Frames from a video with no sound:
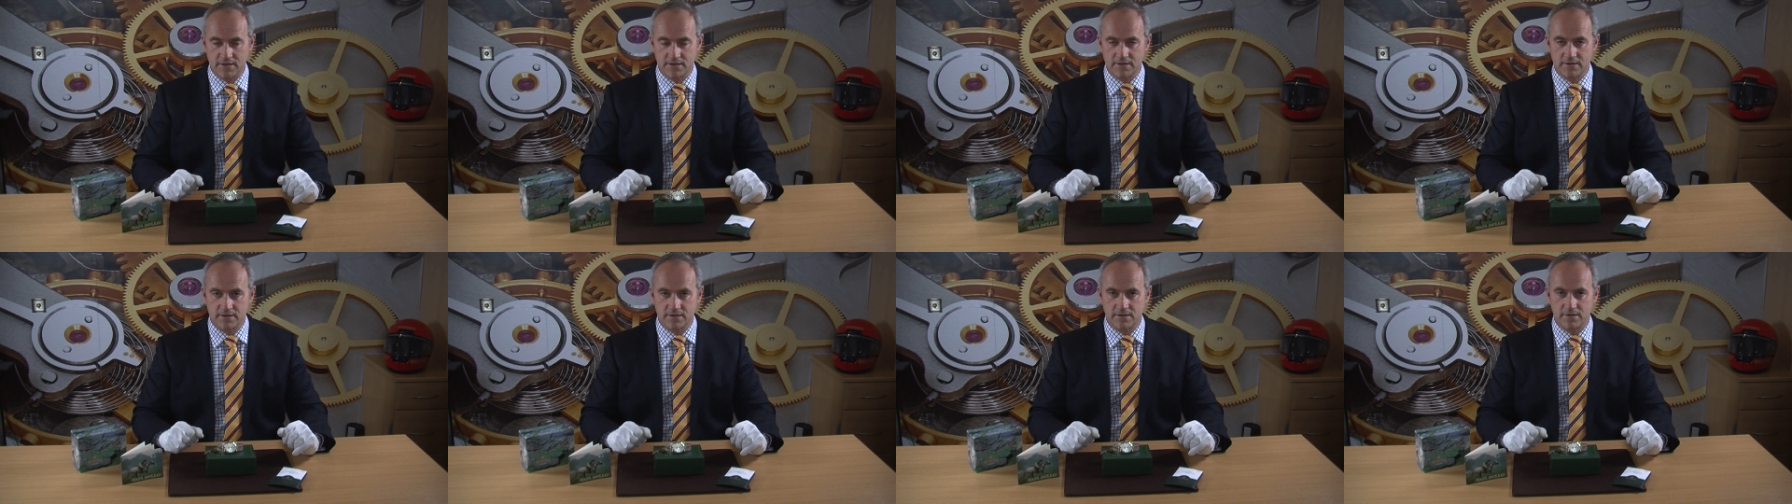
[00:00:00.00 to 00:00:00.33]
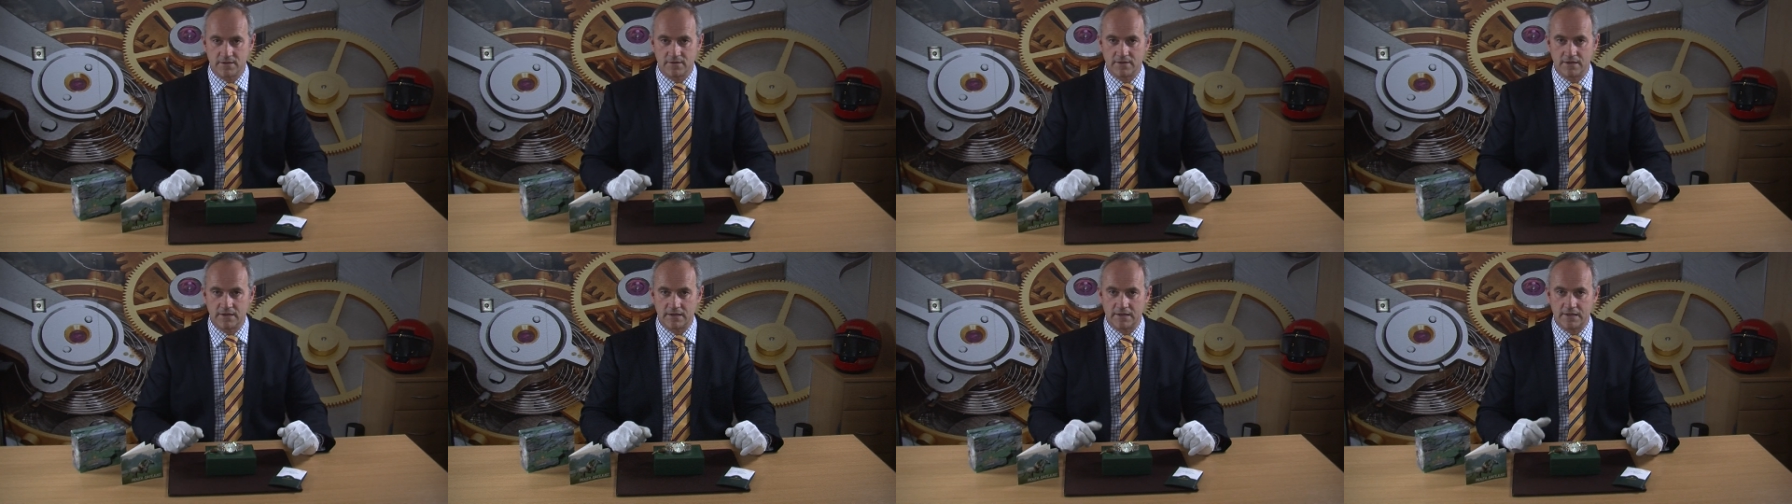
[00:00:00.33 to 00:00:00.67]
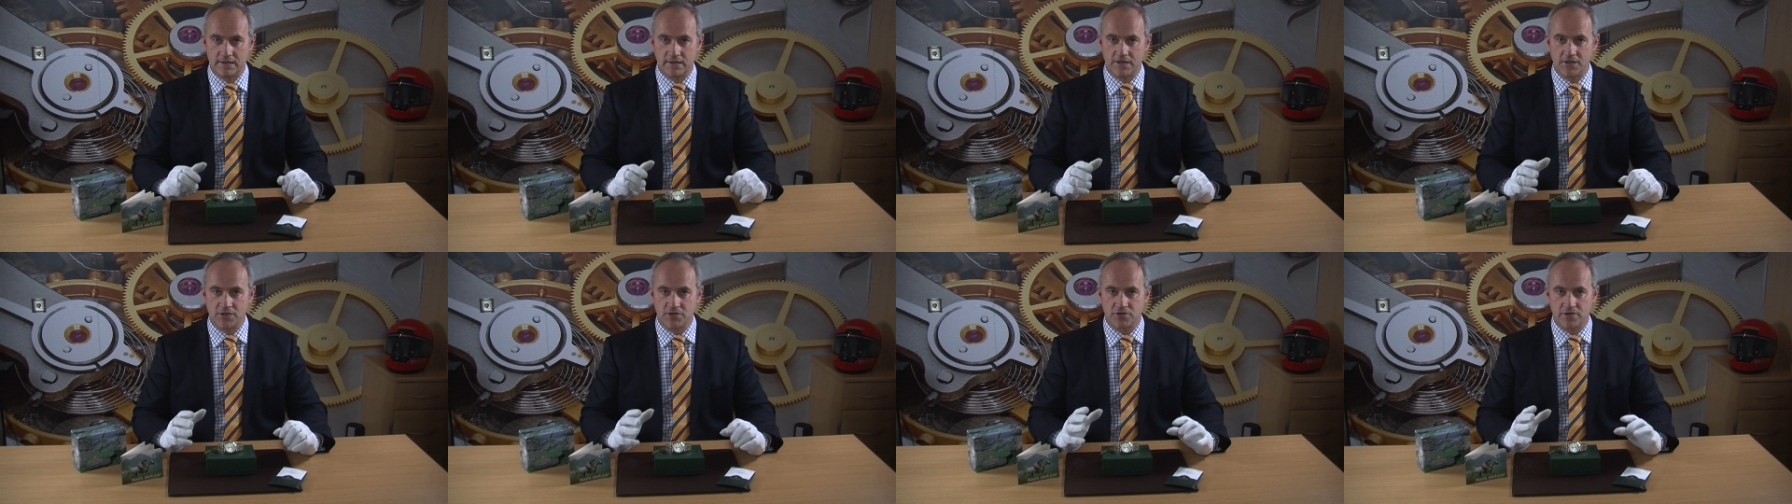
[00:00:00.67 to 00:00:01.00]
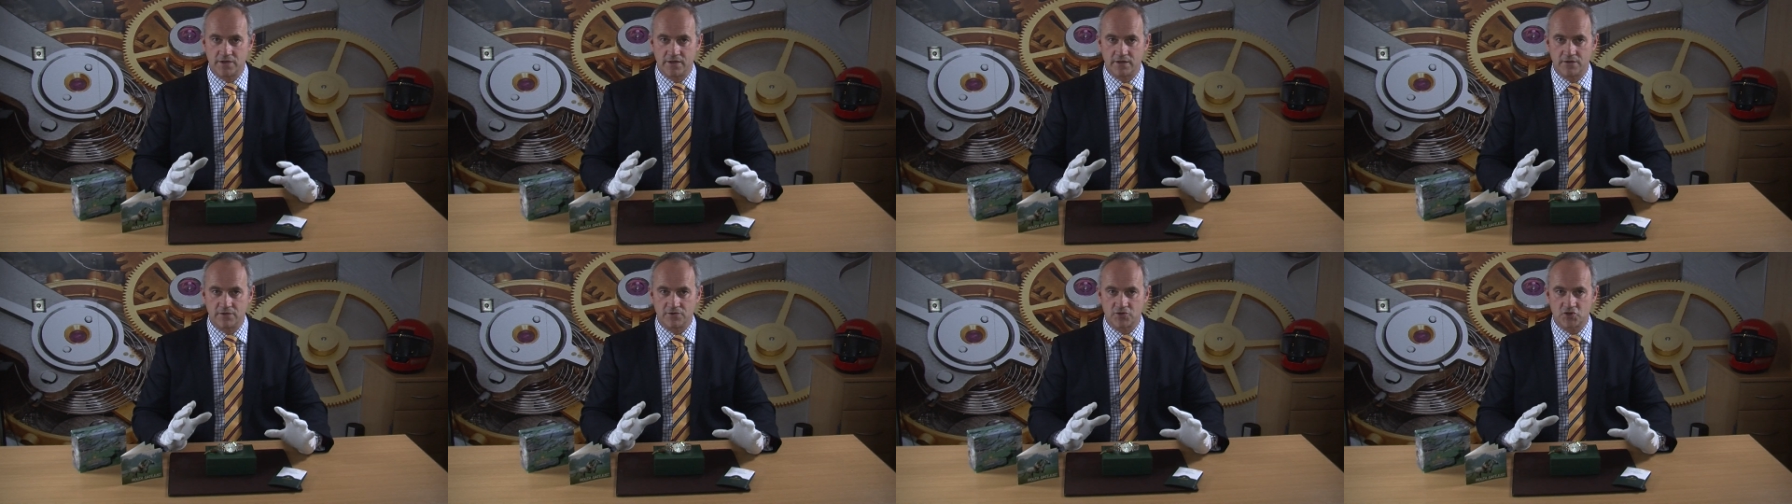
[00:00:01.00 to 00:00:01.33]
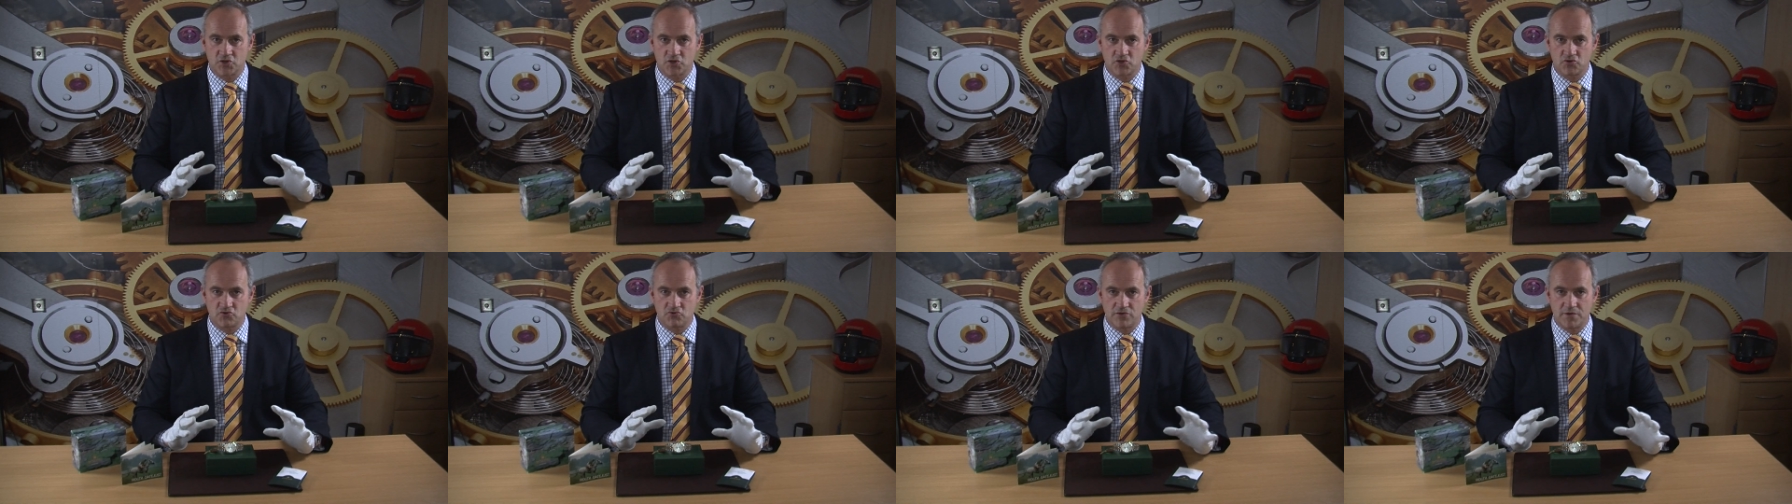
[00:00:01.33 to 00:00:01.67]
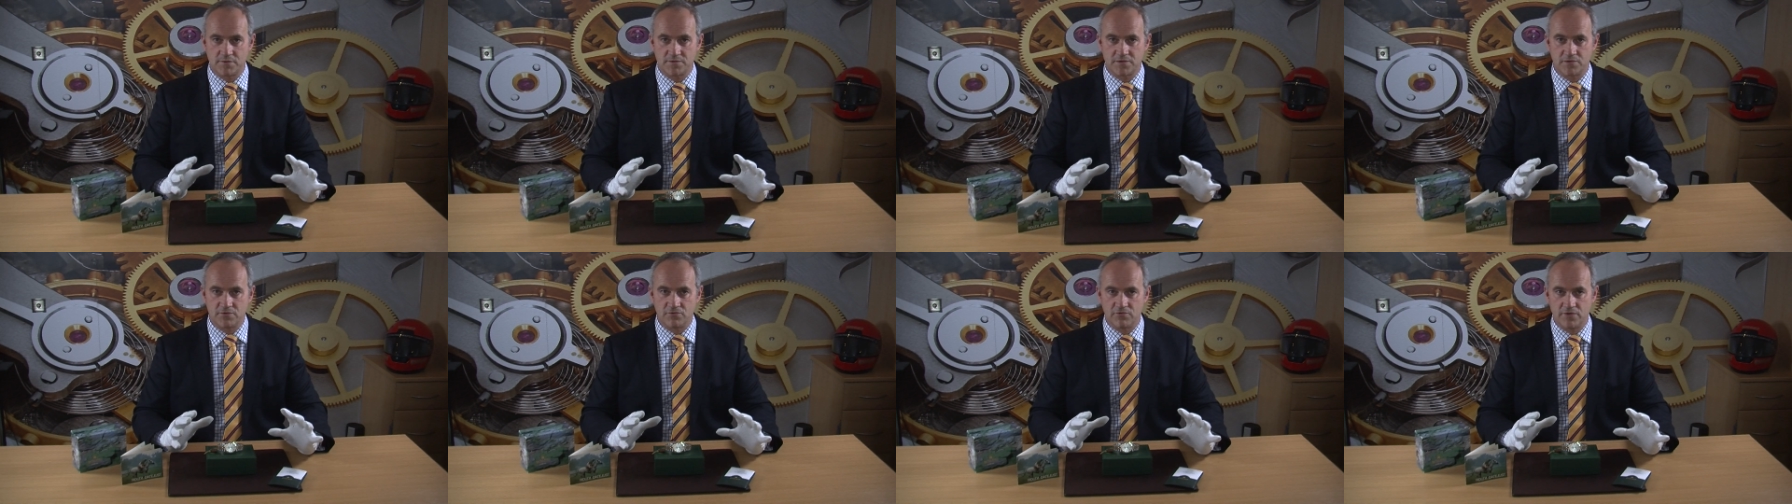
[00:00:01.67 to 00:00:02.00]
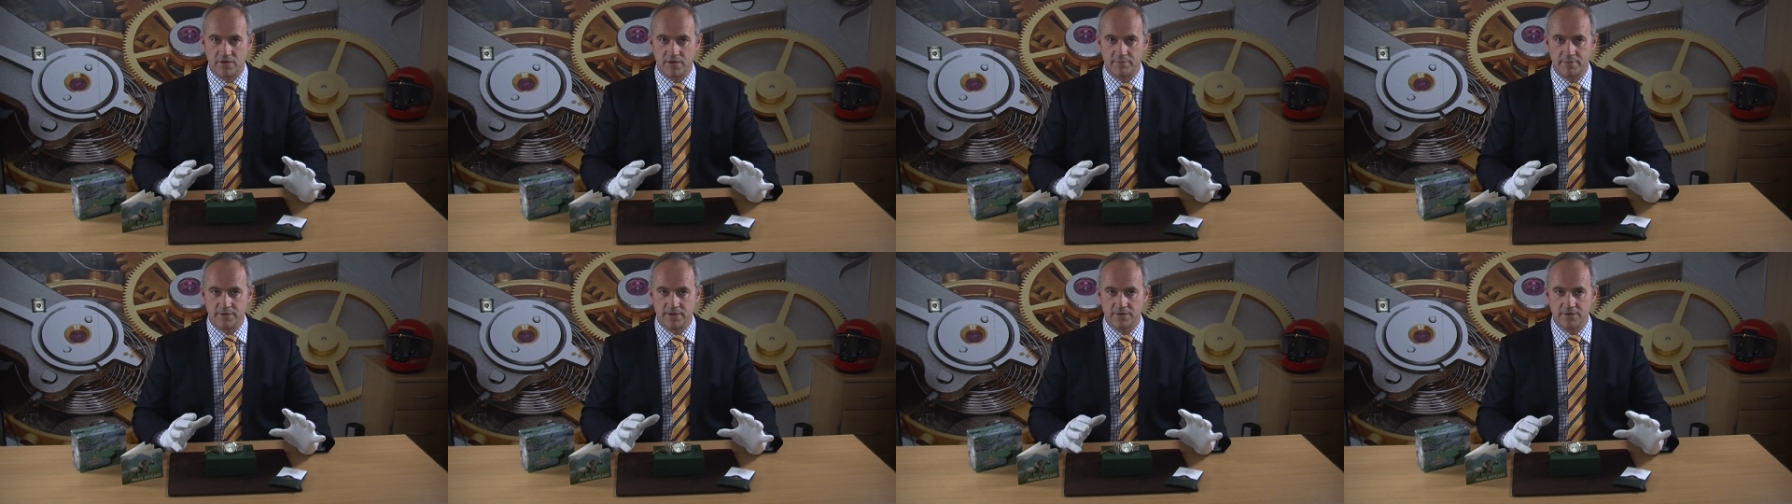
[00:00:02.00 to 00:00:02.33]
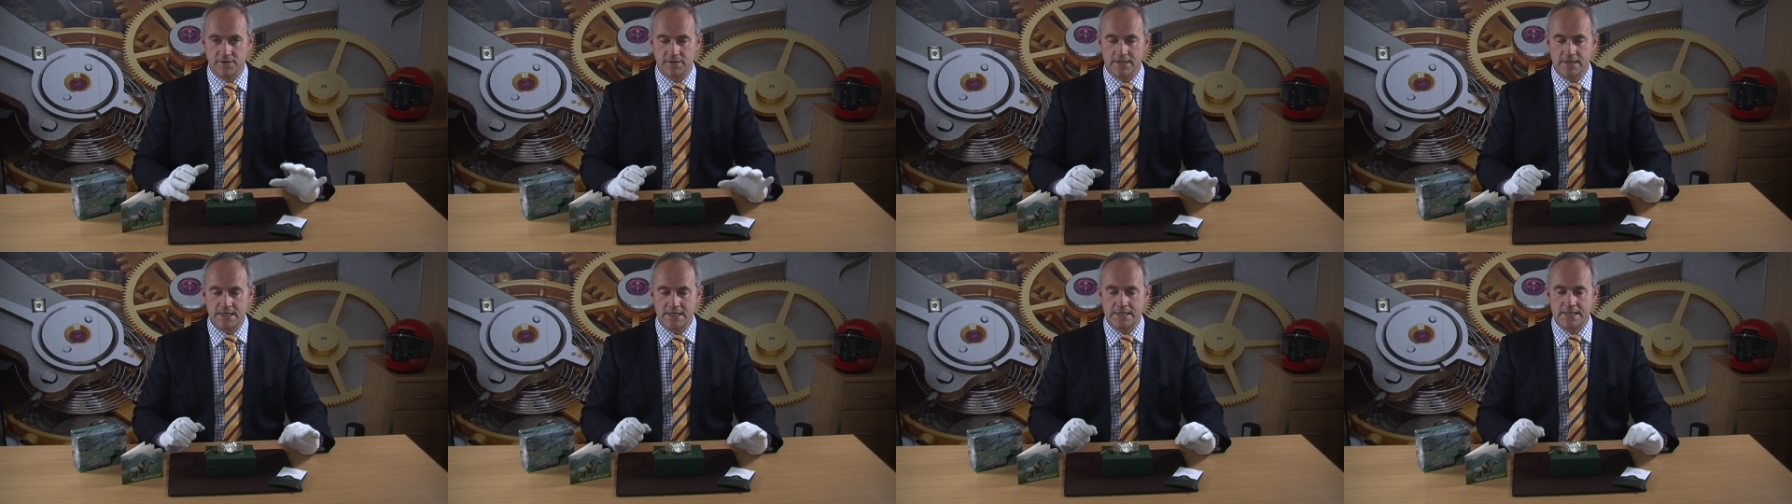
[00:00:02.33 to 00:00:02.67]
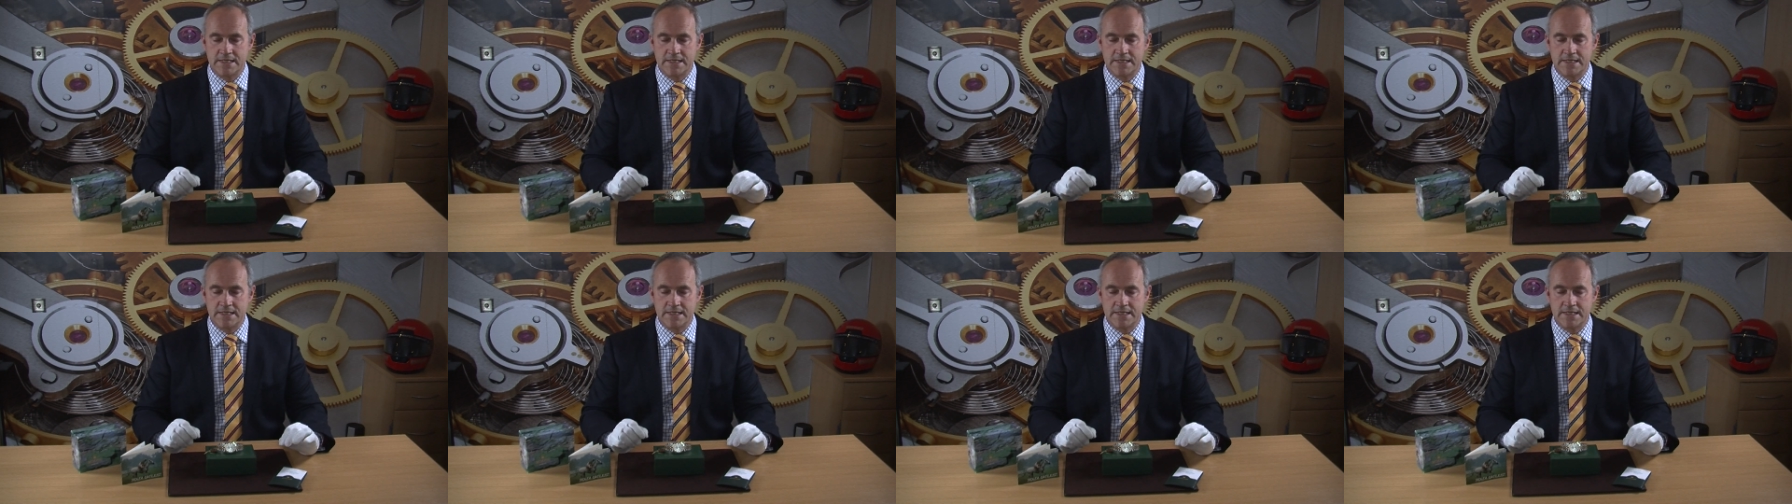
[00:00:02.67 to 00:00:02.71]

so it literally got stripped and rebuilt.